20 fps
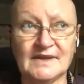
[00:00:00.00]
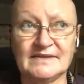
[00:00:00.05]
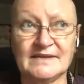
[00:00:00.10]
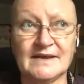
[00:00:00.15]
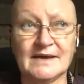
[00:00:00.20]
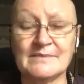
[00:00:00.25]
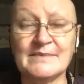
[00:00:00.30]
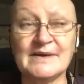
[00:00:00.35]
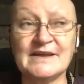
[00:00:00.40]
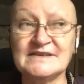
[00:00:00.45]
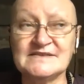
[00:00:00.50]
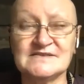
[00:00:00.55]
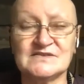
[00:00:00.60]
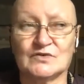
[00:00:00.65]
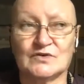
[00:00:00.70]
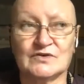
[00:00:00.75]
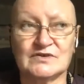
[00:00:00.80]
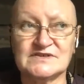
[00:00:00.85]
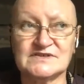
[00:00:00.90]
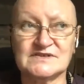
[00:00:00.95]
There are many
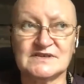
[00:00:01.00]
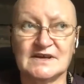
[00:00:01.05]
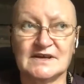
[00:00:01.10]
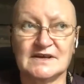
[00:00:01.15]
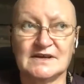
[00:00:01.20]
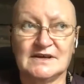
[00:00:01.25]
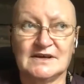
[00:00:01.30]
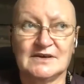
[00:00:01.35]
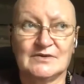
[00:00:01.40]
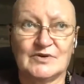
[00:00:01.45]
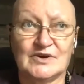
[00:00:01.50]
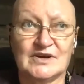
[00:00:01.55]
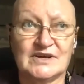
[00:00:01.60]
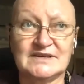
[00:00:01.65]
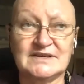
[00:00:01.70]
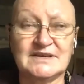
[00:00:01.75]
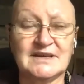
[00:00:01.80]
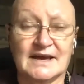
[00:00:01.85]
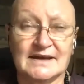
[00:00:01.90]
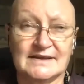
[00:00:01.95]
stories where
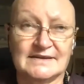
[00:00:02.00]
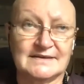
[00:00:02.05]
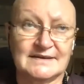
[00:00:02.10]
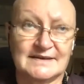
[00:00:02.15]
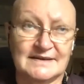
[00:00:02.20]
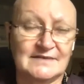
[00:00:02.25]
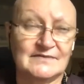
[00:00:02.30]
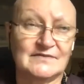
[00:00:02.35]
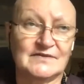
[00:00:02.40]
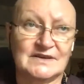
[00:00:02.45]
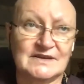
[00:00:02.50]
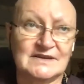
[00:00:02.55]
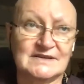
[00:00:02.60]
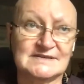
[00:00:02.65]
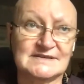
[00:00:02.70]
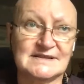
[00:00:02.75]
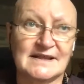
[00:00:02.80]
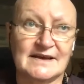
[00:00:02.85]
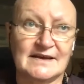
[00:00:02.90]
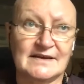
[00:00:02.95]
he had given
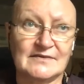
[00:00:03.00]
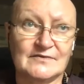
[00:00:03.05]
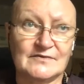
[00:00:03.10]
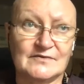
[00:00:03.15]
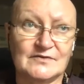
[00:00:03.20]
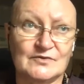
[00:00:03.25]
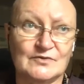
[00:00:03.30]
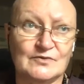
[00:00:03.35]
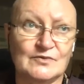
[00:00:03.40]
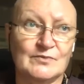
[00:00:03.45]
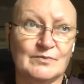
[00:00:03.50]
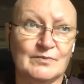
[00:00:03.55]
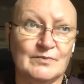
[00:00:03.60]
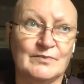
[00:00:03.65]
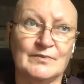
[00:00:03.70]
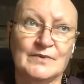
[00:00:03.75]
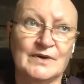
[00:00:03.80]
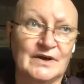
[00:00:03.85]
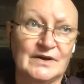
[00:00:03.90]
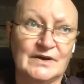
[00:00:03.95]
his life to
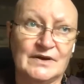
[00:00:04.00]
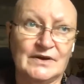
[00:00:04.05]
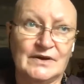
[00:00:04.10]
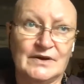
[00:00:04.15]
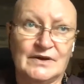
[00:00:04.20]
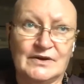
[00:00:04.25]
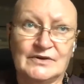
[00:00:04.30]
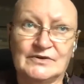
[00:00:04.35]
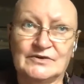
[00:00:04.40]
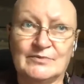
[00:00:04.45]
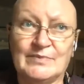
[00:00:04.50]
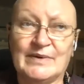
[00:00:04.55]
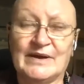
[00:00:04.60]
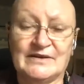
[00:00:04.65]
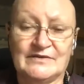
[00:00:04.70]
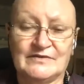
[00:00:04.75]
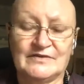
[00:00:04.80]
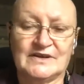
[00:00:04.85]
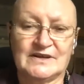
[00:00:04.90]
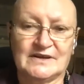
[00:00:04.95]

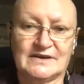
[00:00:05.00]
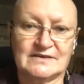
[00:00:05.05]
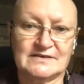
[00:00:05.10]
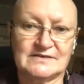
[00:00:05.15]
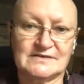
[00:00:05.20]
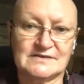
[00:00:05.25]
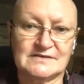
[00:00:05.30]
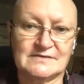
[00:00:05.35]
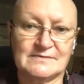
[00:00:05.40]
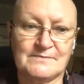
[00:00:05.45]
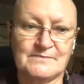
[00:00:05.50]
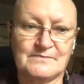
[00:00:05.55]
benefit others.